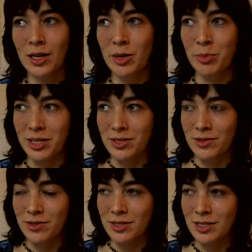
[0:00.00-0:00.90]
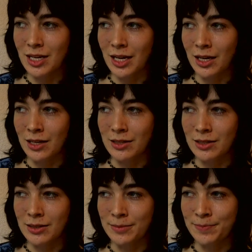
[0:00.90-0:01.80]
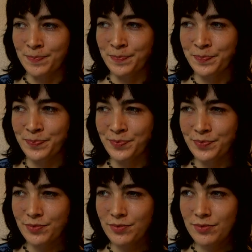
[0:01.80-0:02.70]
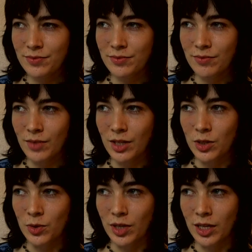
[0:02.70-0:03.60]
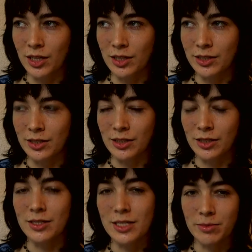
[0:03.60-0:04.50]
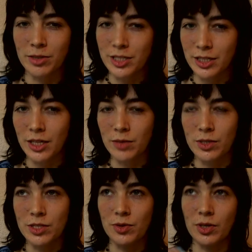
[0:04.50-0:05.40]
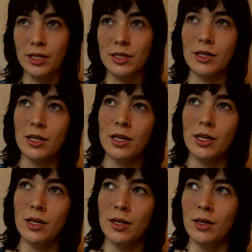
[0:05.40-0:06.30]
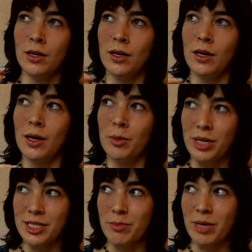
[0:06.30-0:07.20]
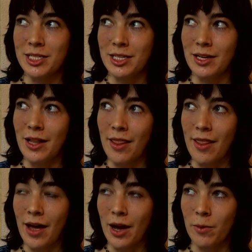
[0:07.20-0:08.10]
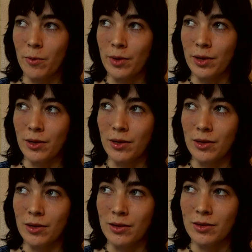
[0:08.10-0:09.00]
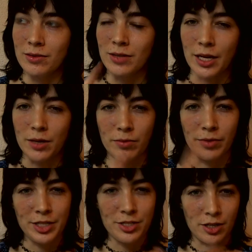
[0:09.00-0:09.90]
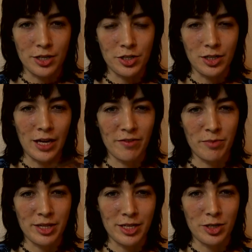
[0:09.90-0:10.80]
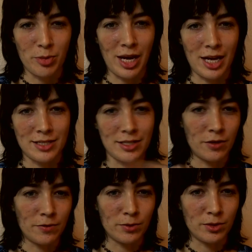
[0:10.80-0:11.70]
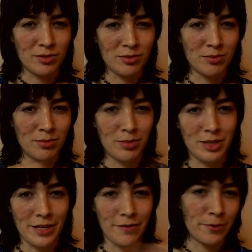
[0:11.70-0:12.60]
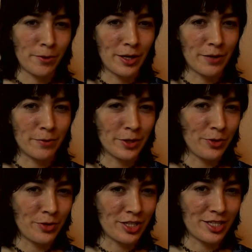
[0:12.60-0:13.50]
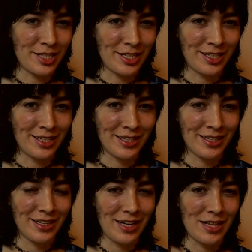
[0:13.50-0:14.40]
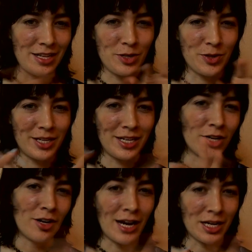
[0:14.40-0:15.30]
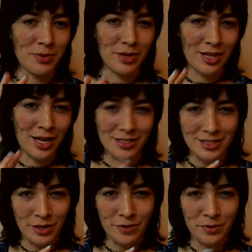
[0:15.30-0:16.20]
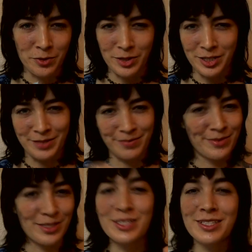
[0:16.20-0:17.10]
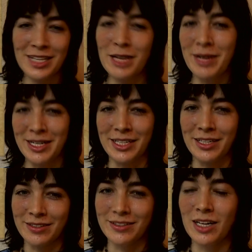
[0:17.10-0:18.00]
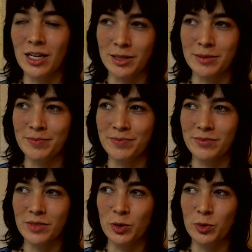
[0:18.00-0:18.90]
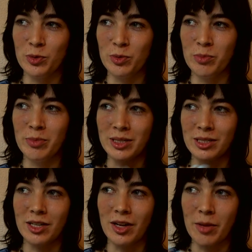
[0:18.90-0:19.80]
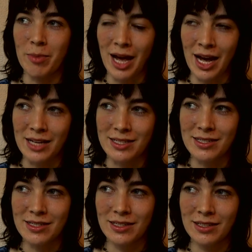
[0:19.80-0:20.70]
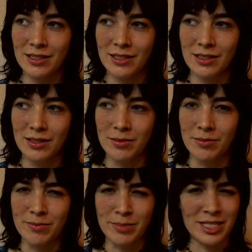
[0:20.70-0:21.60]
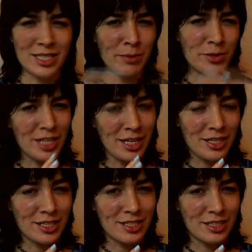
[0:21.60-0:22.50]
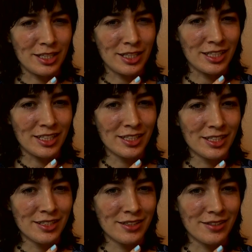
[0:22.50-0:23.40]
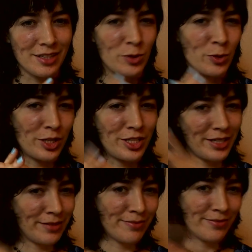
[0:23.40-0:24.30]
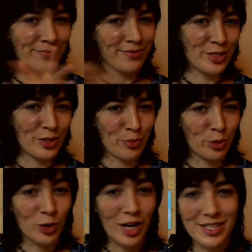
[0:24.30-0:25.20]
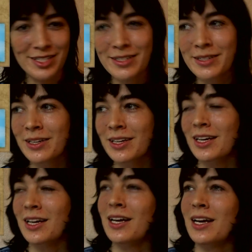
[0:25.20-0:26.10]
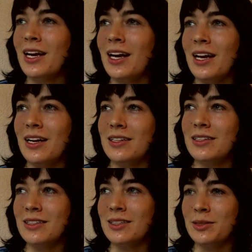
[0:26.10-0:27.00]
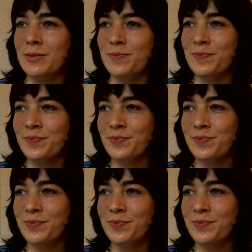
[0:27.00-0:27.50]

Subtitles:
puzzles. And you can, similar to the other ones, you can press a button that will like restart your life, but then your past self will play forward of what you just did, and then you can interact with that self in order to, the same idea. You build on the past, but simultaneously in order to progress. And